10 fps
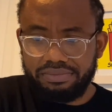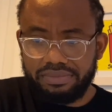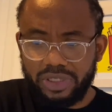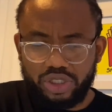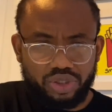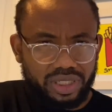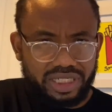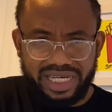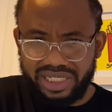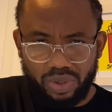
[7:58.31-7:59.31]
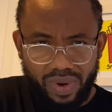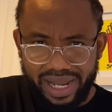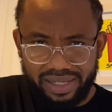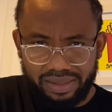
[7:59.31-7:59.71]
It usually takes a while,